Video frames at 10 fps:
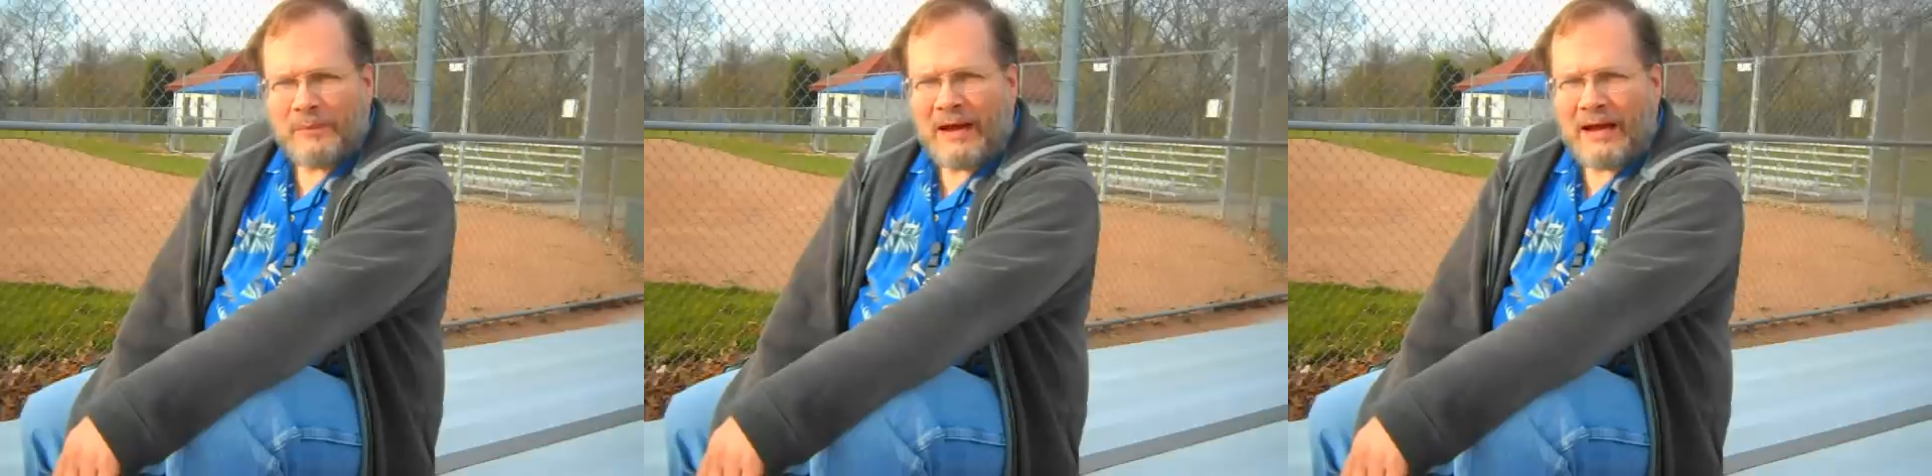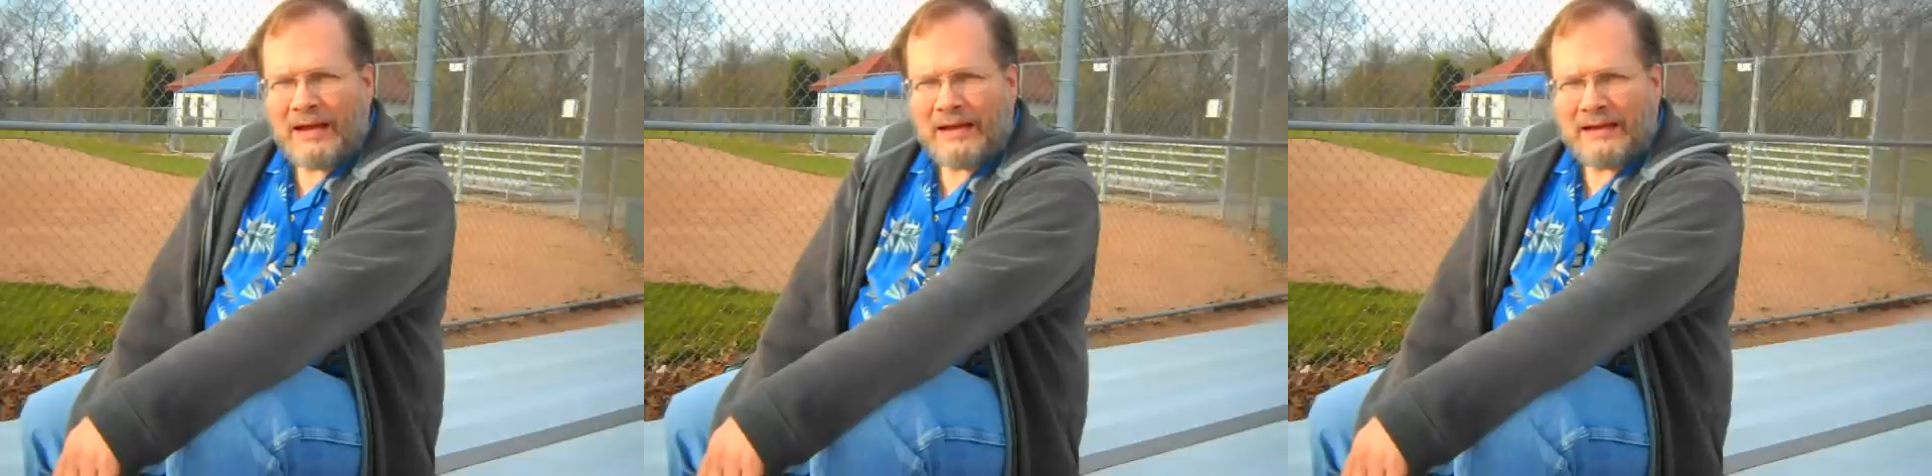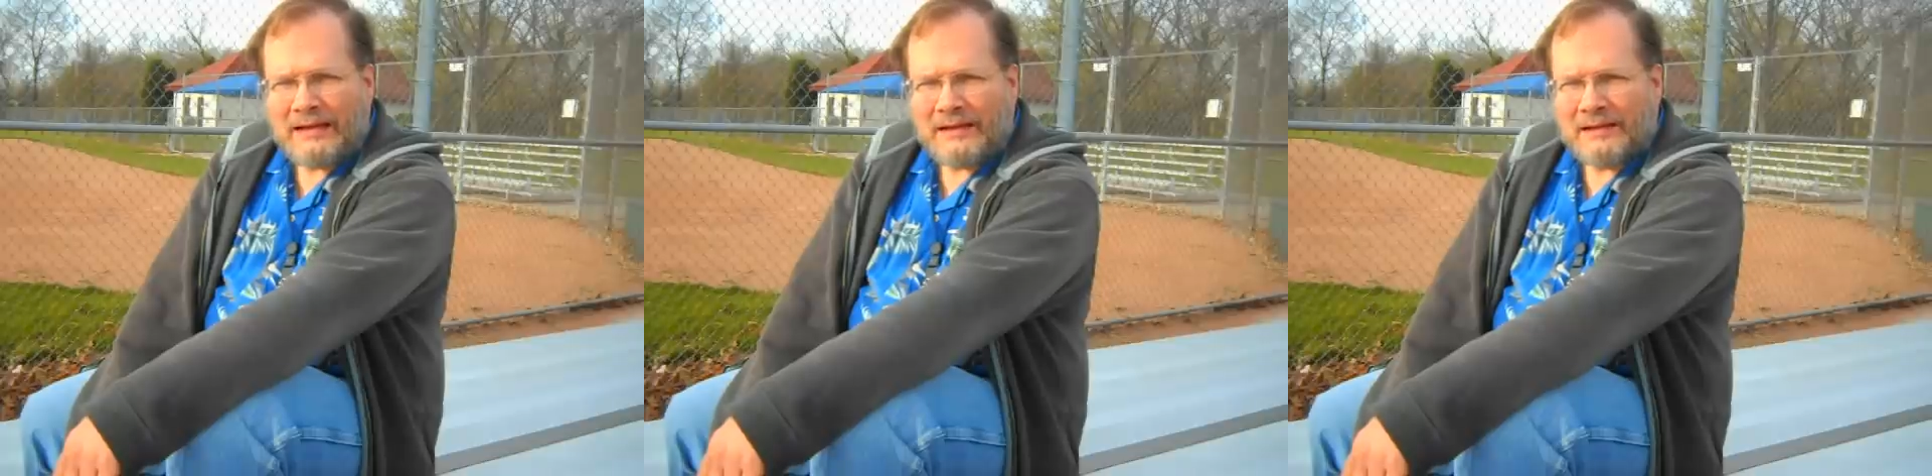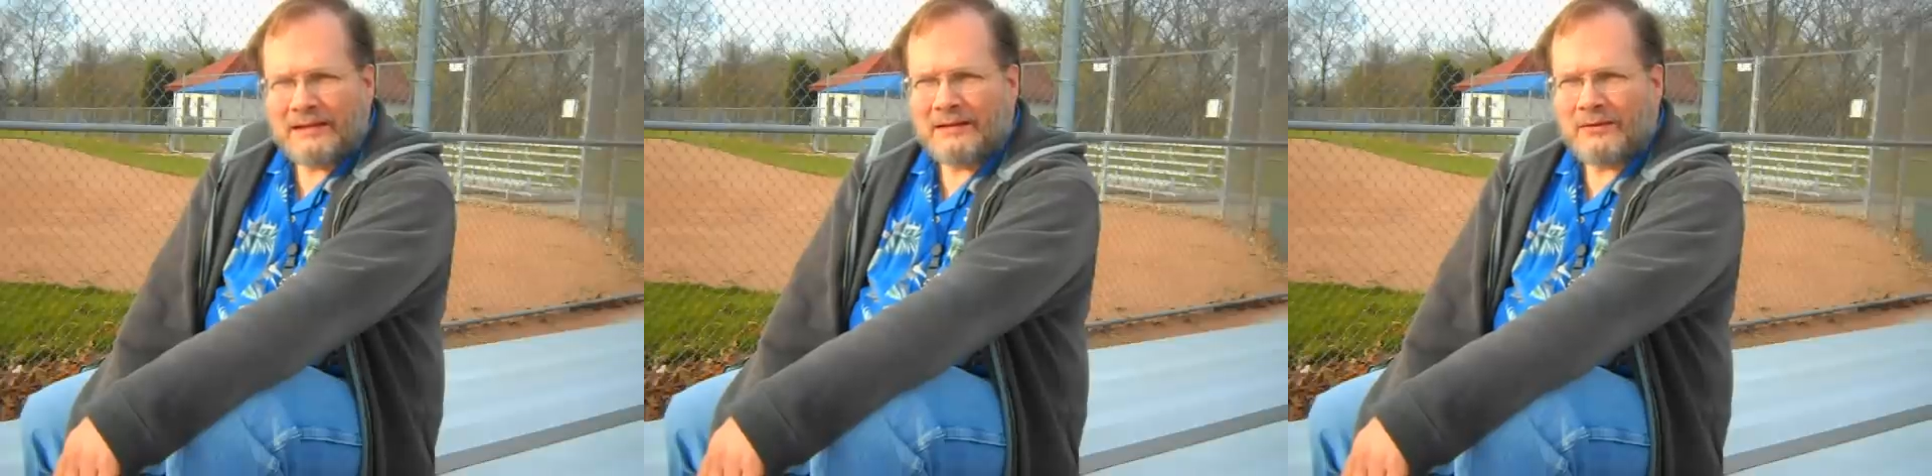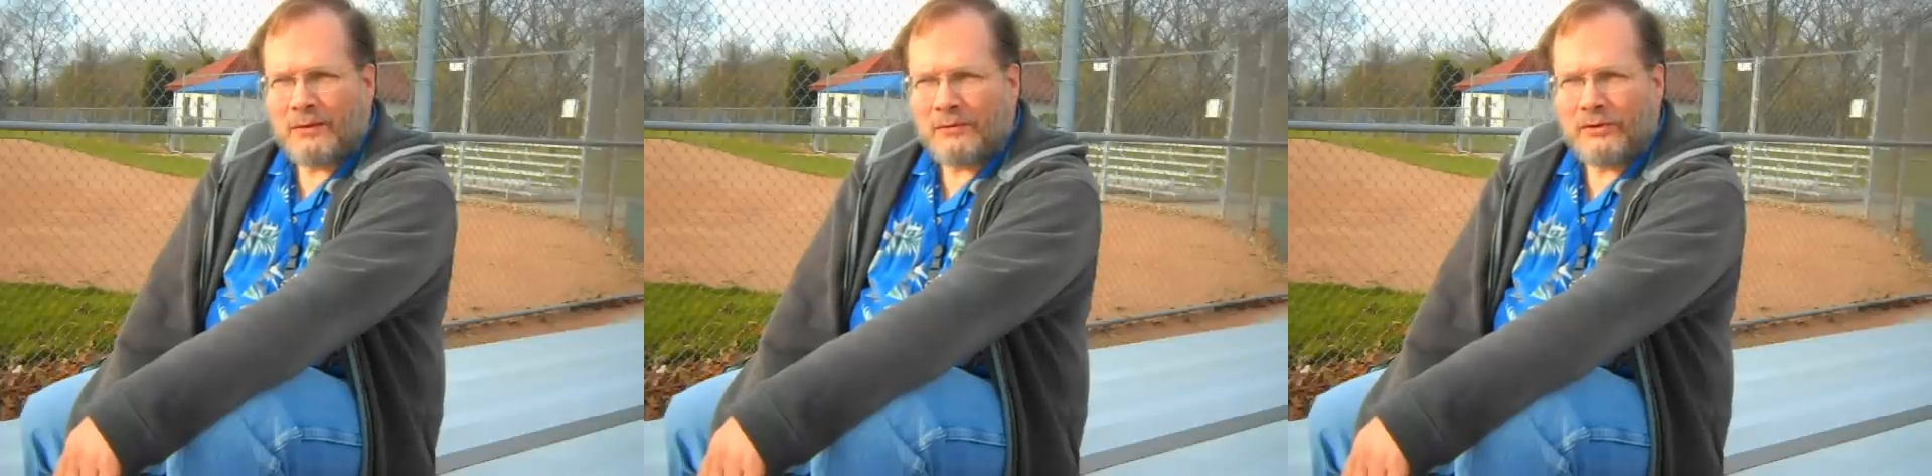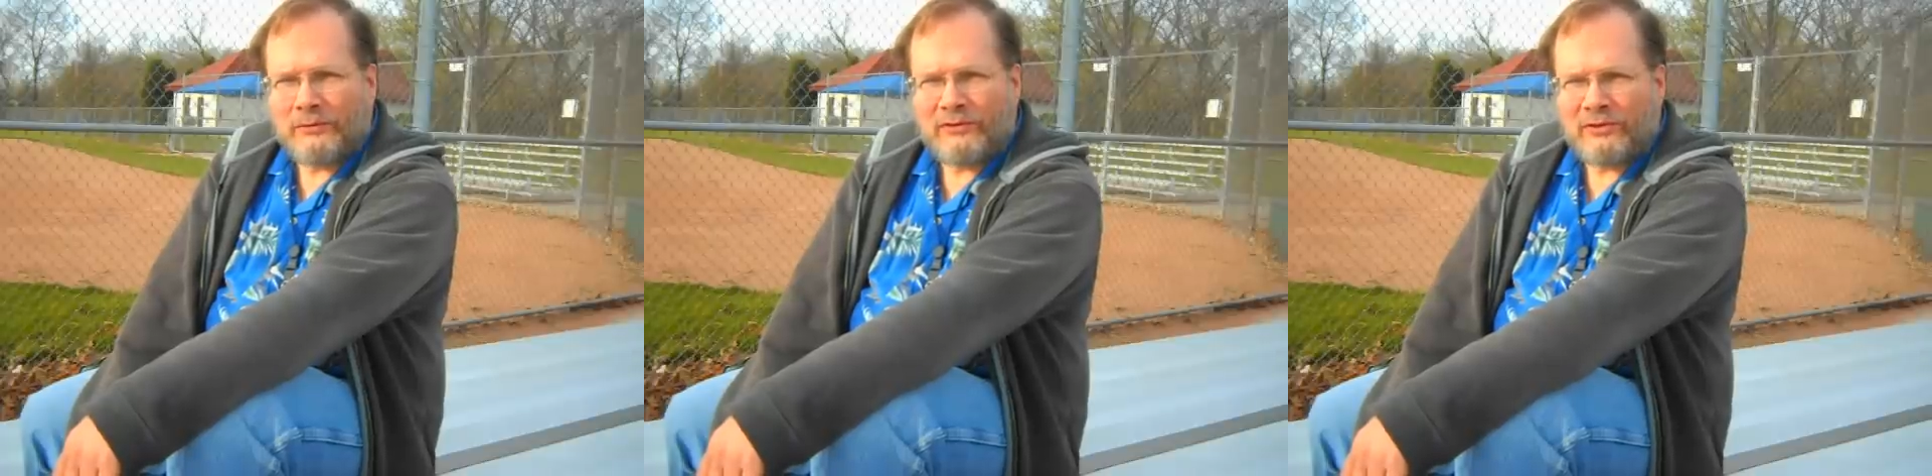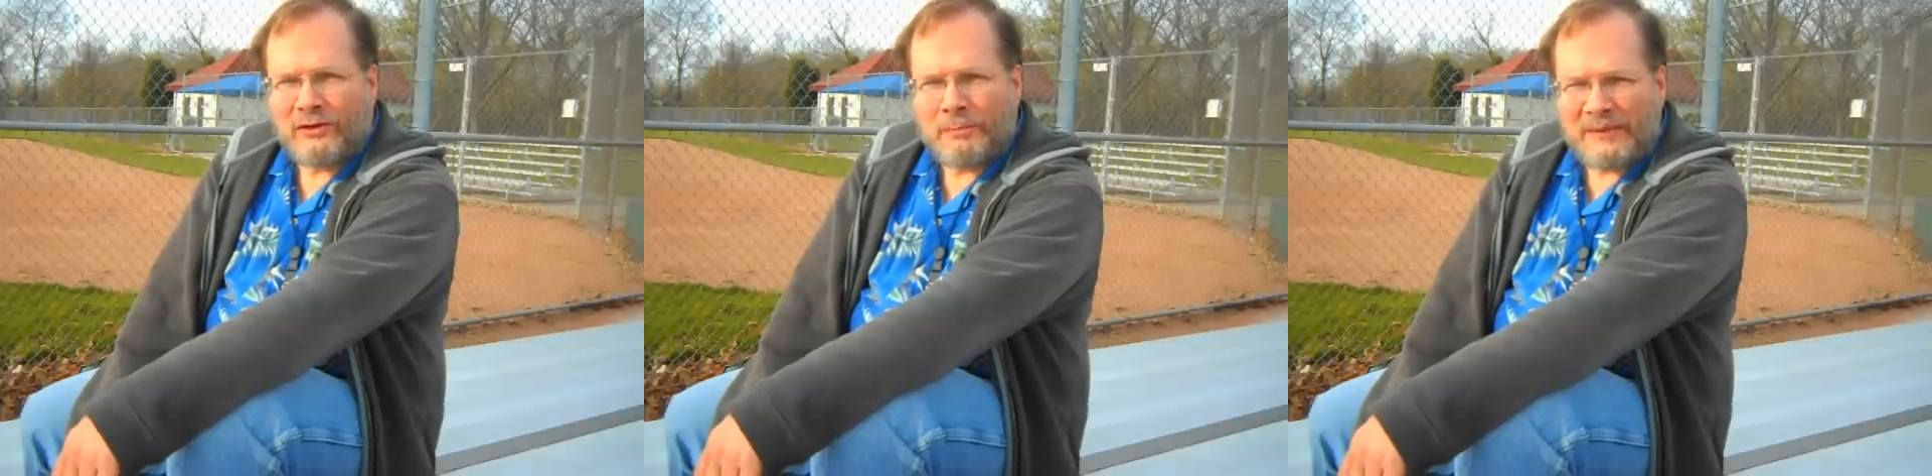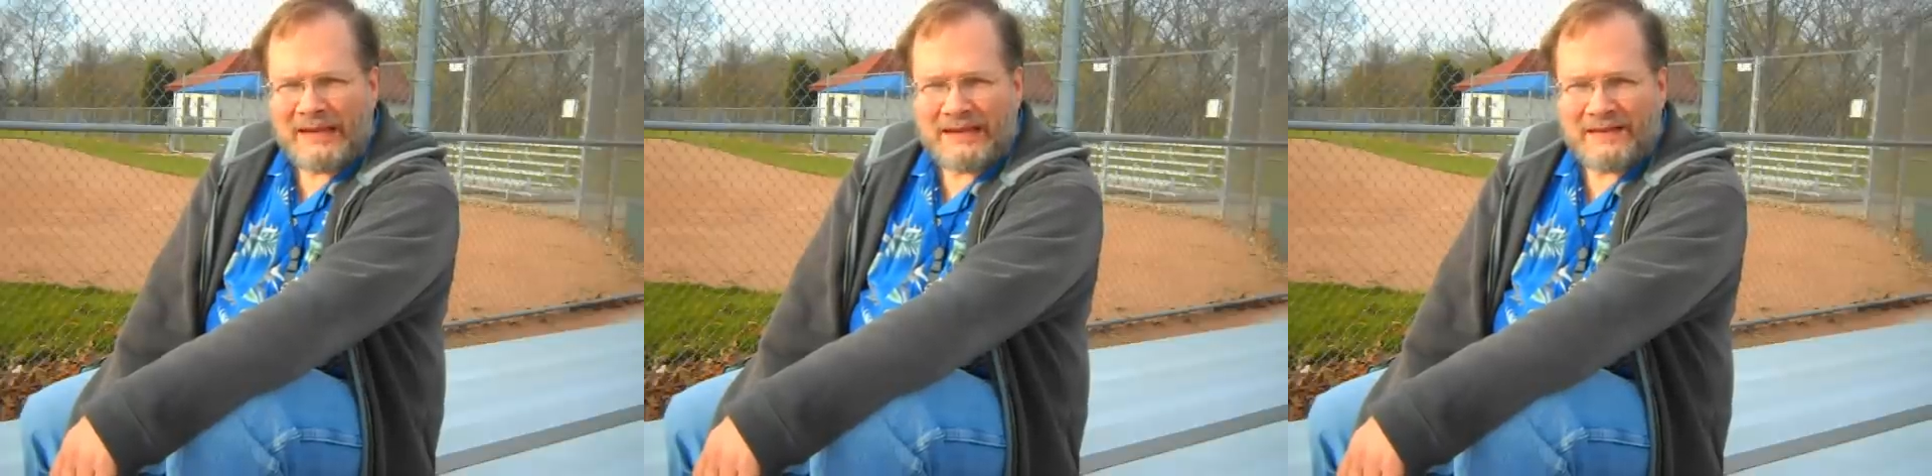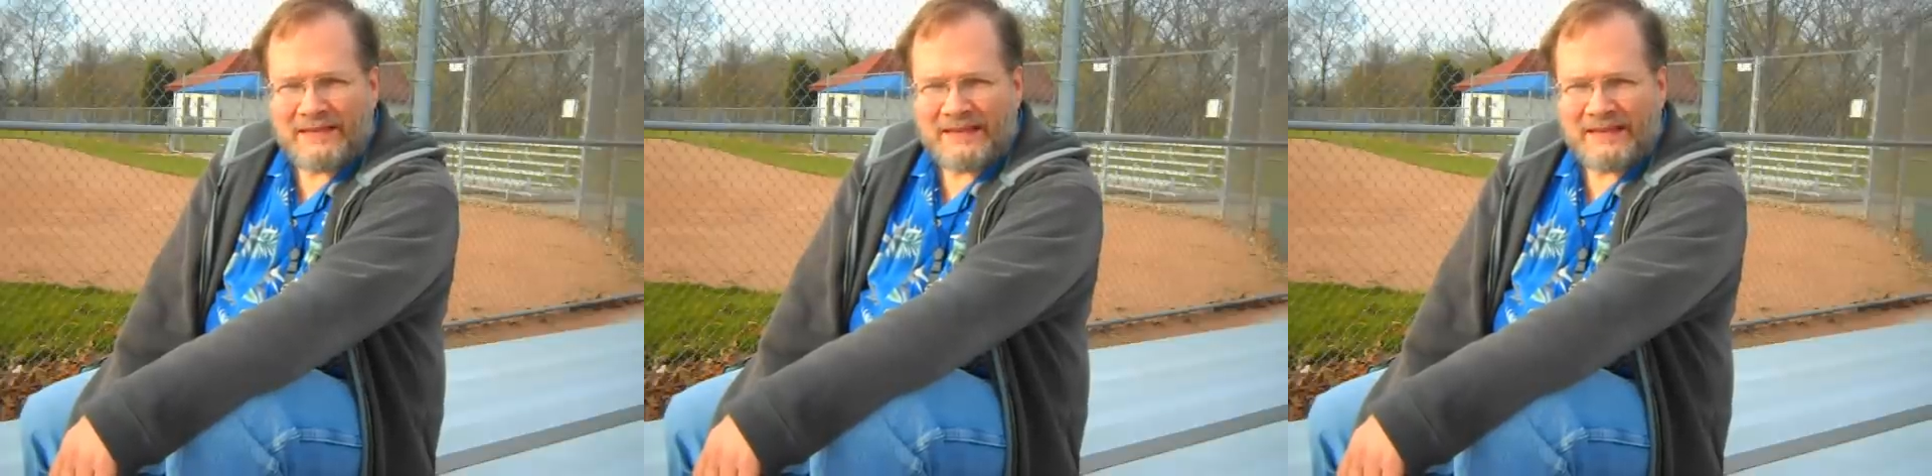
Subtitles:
By usurping